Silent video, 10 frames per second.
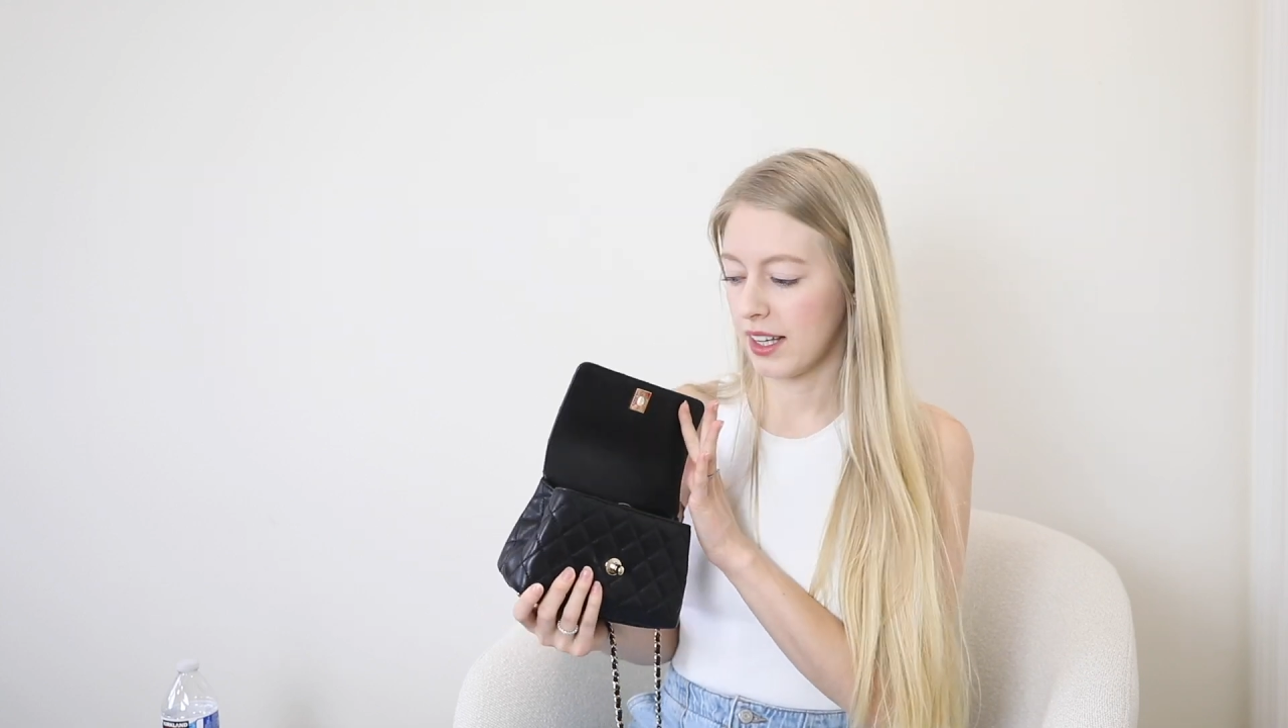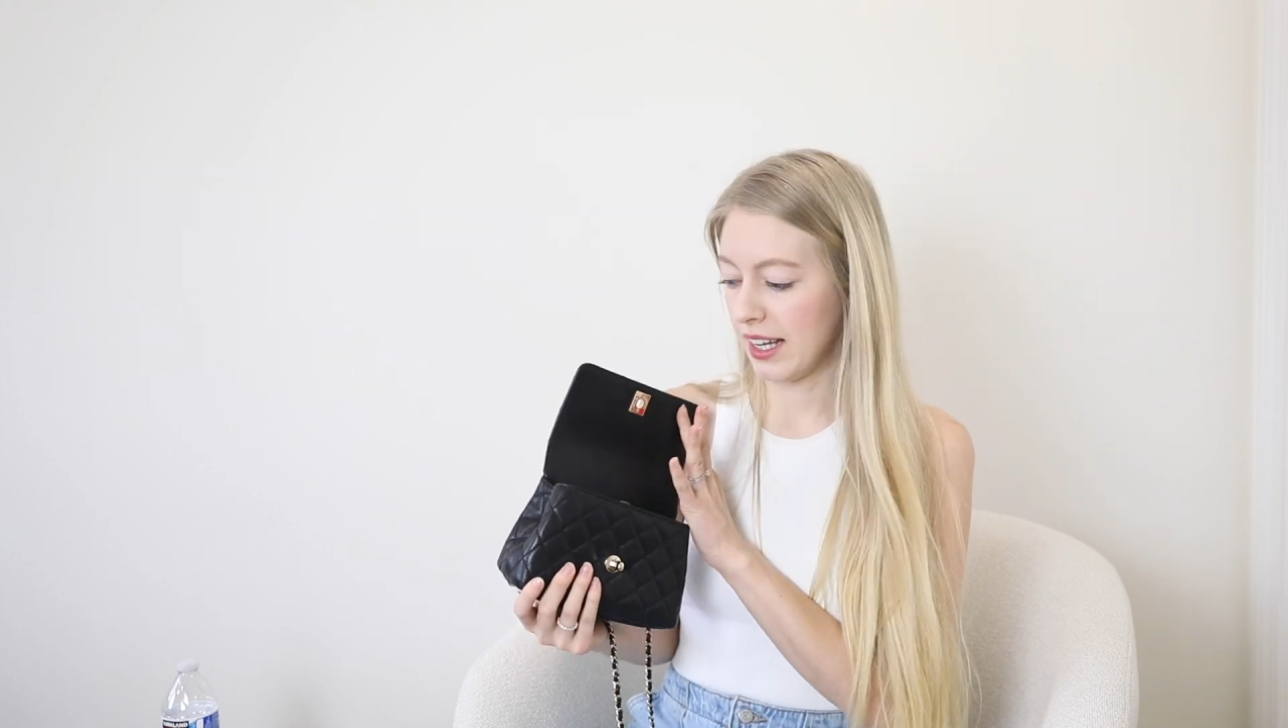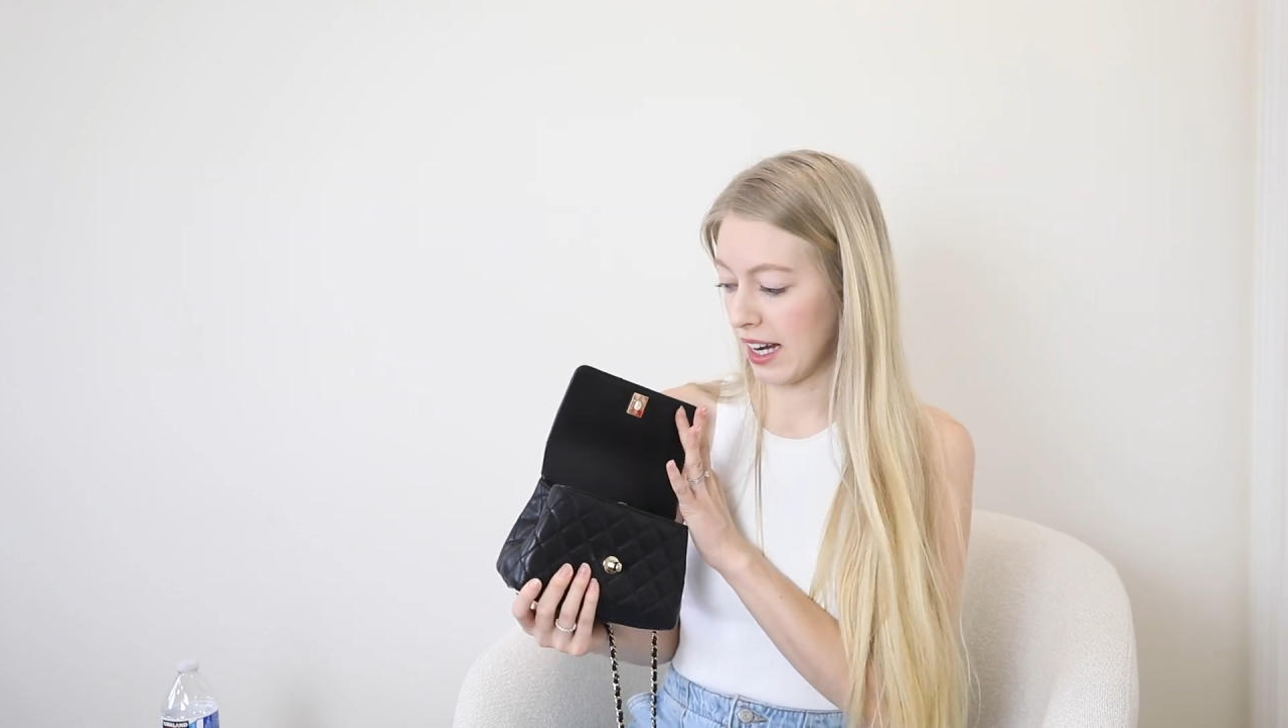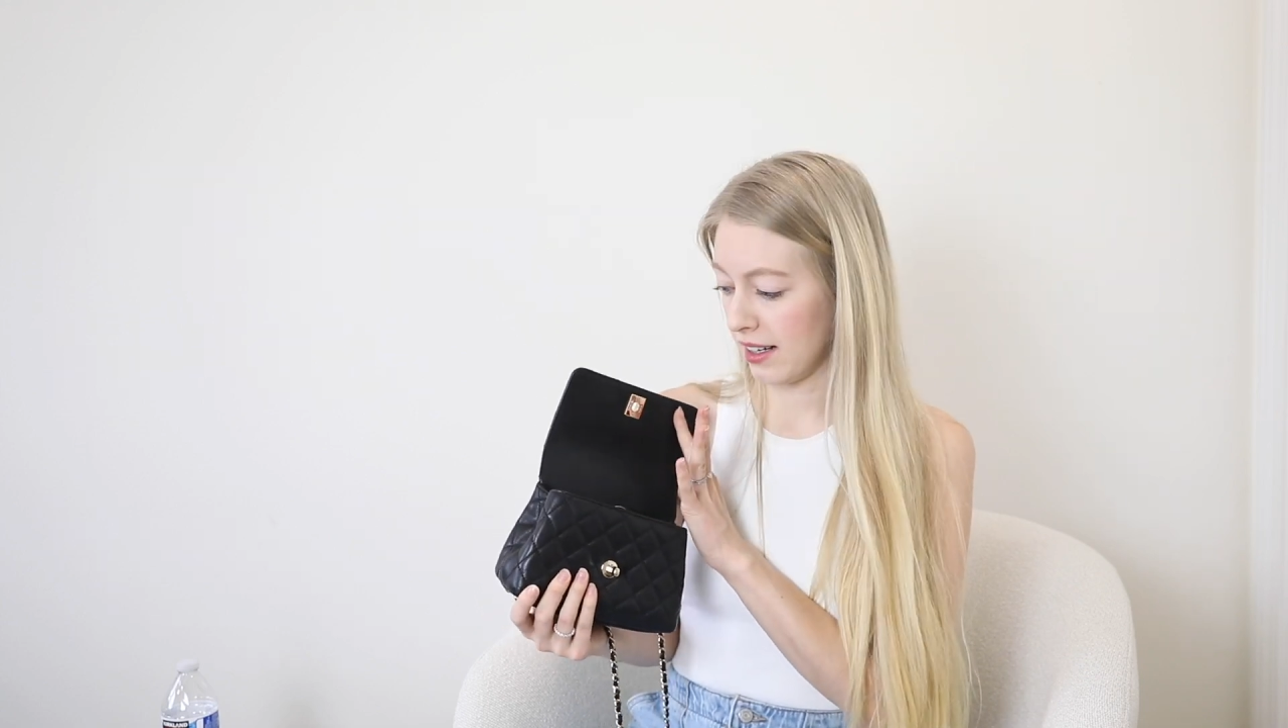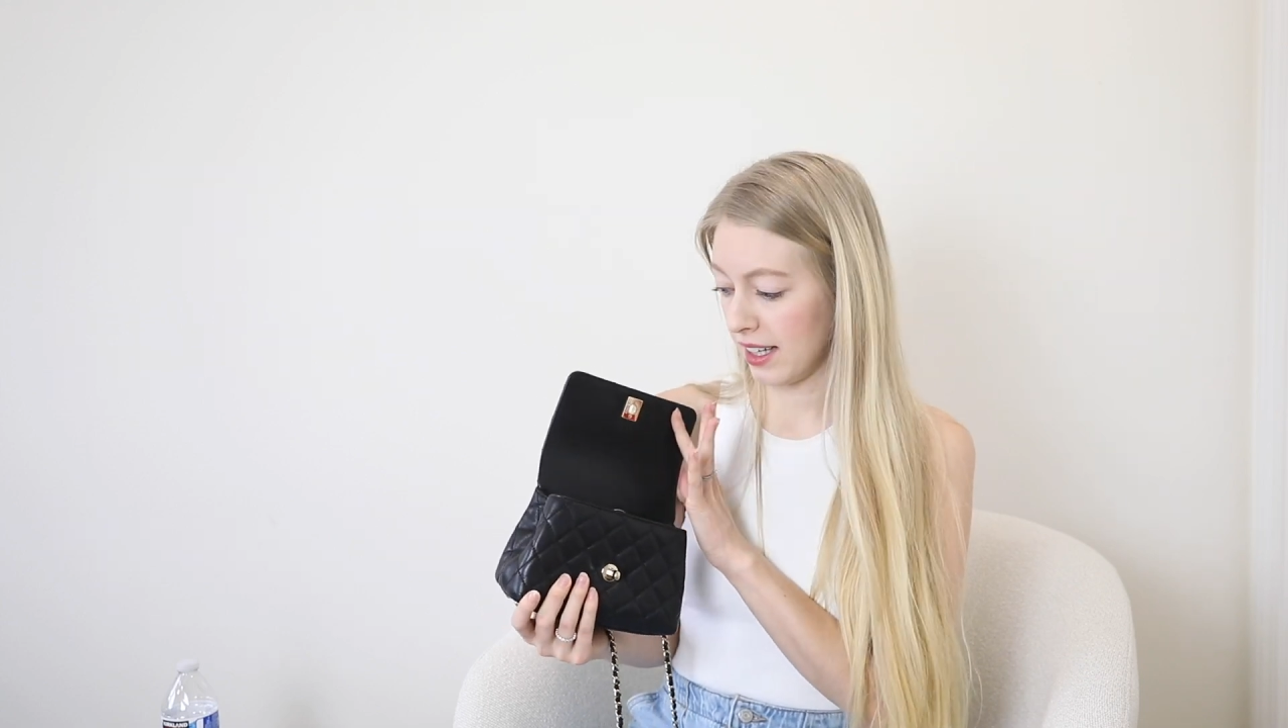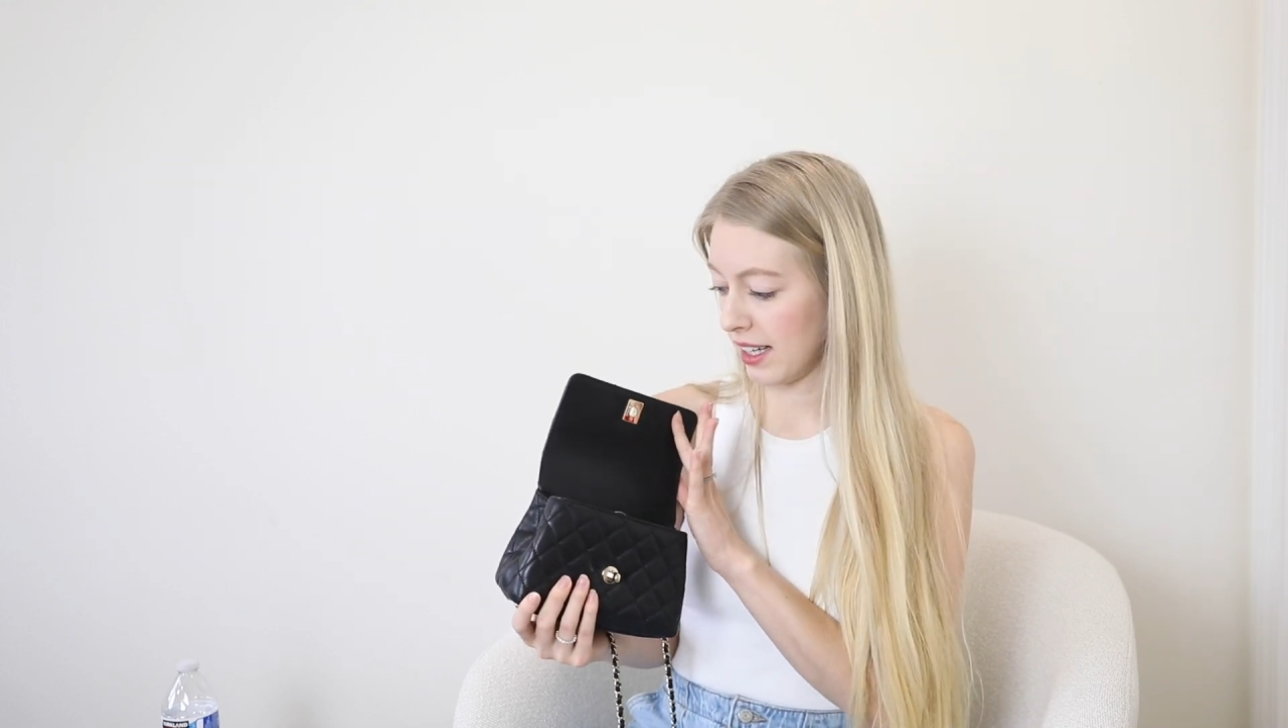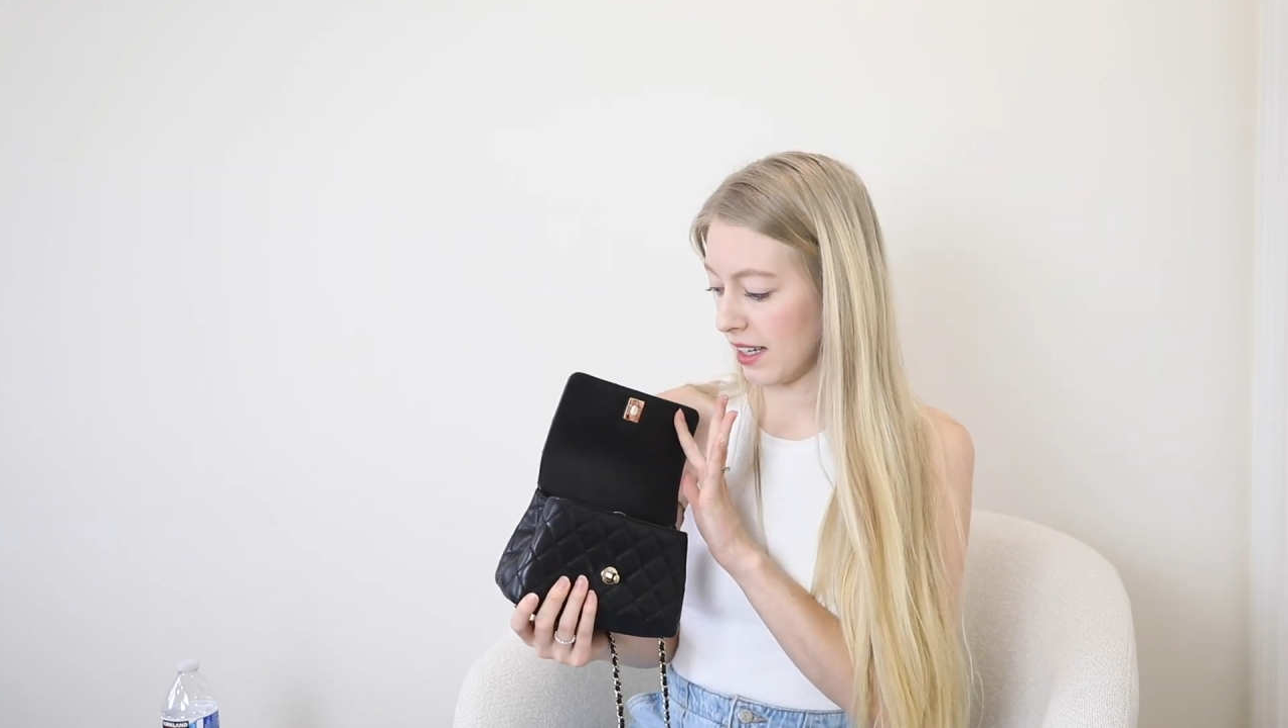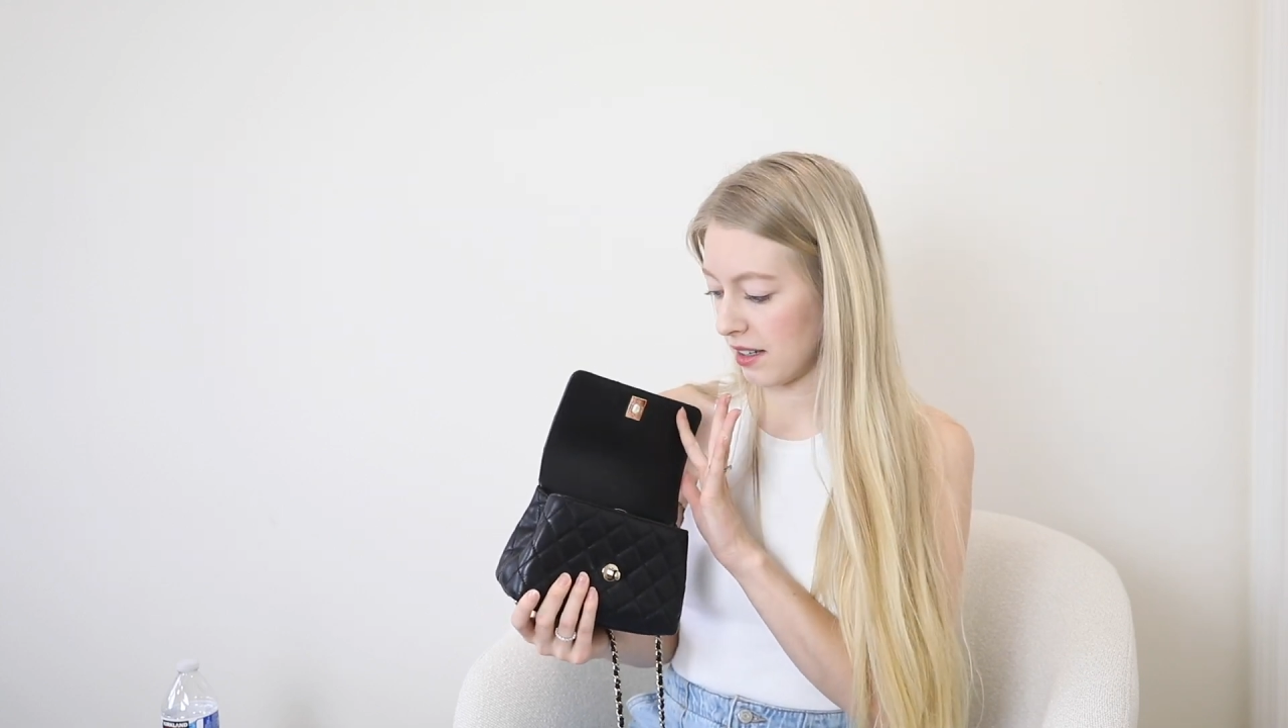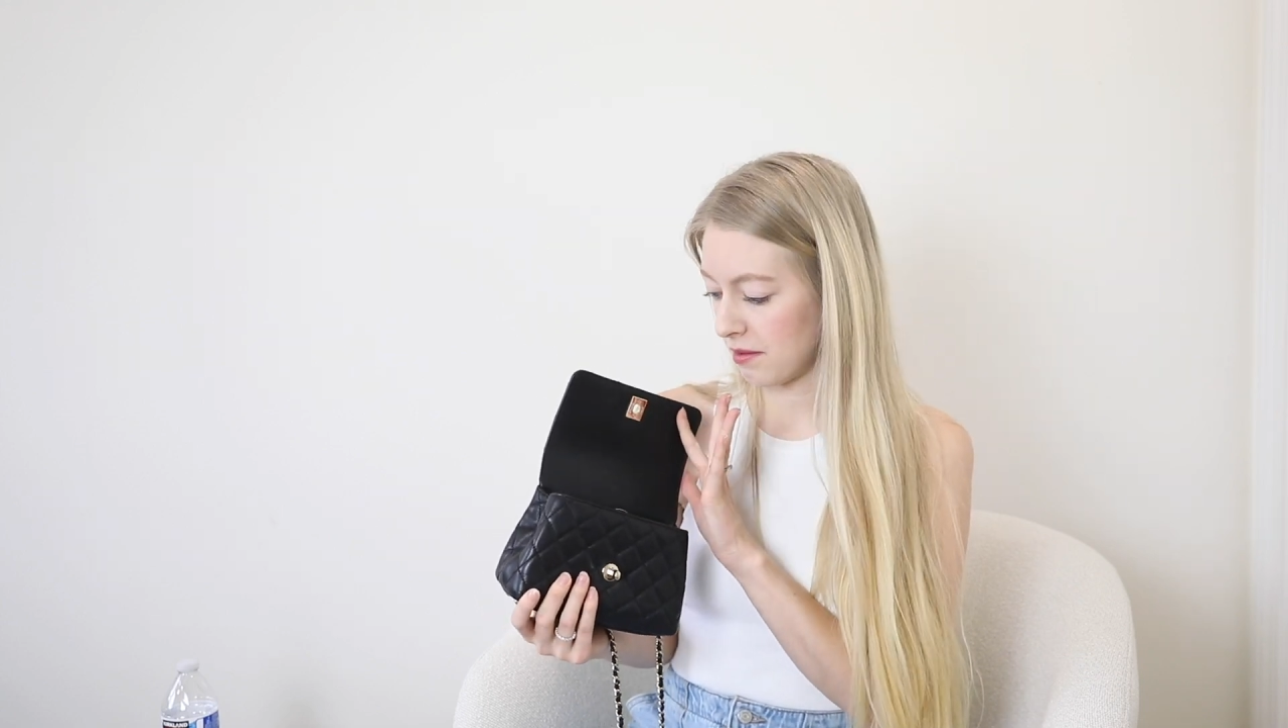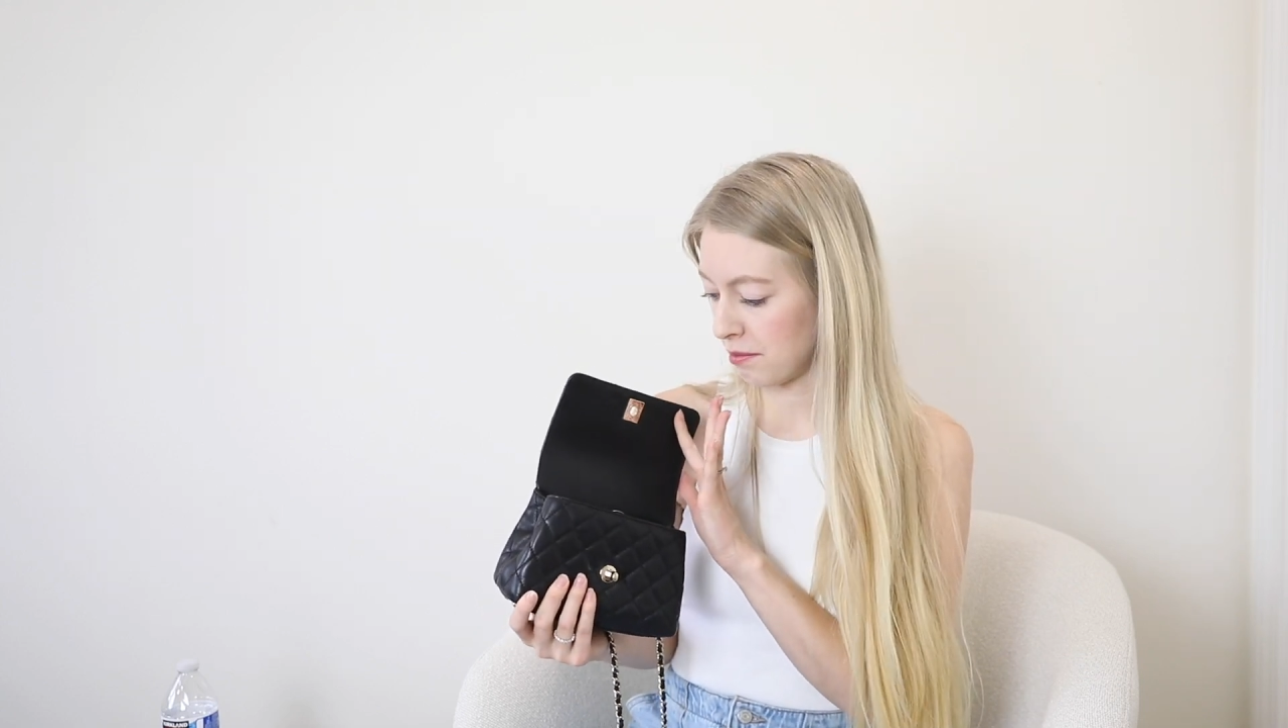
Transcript: getting it